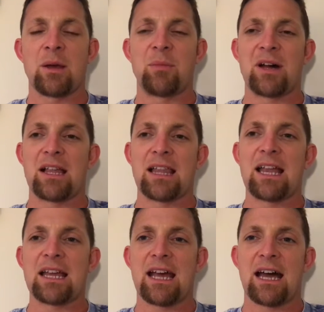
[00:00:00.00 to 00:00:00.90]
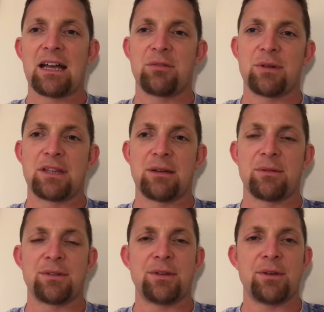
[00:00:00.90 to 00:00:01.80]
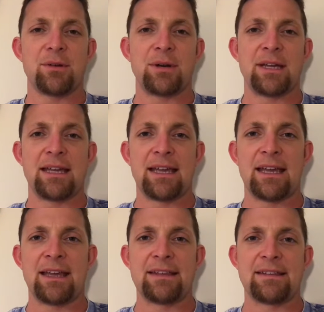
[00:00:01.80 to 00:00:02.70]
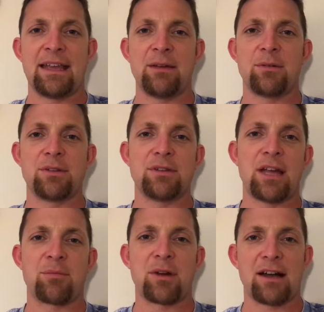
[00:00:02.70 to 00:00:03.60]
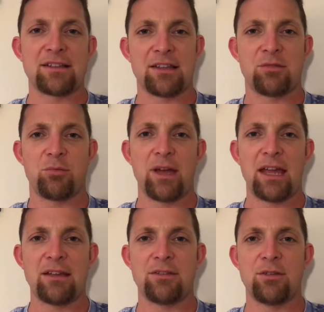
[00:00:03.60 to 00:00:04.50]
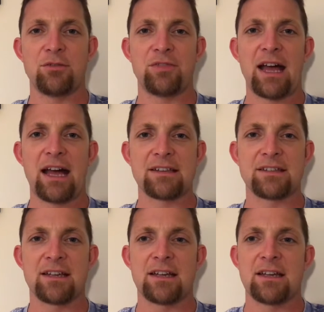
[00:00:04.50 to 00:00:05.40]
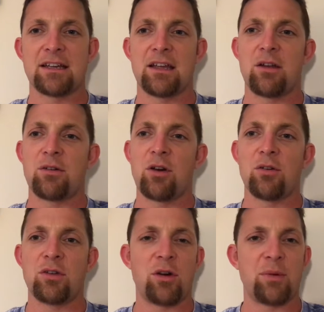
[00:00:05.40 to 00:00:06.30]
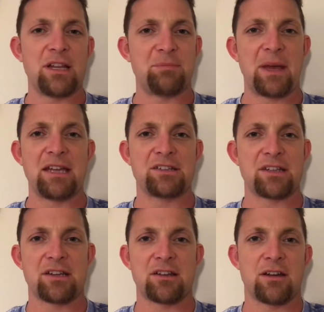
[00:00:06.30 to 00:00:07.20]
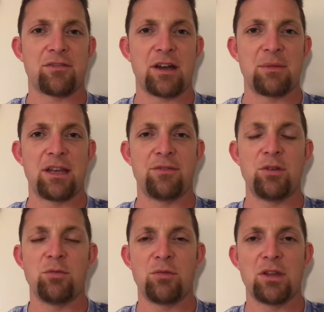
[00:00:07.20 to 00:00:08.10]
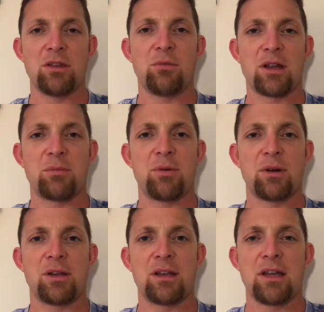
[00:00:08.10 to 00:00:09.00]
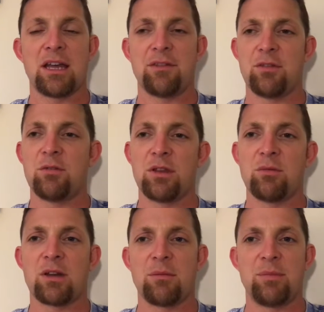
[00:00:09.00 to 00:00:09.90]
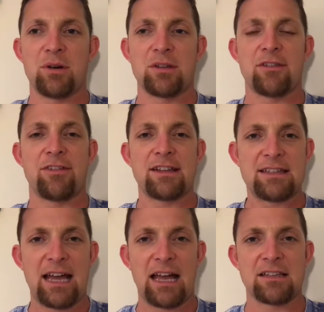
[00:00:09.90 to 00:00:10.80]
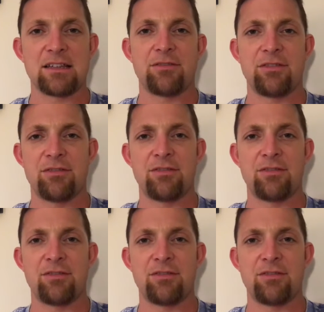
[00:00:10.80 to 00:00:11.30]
But a lot of guys, what they will do is they will do that process way too fast. Nobody's patient enough. I mean, if you really want to build a fantastic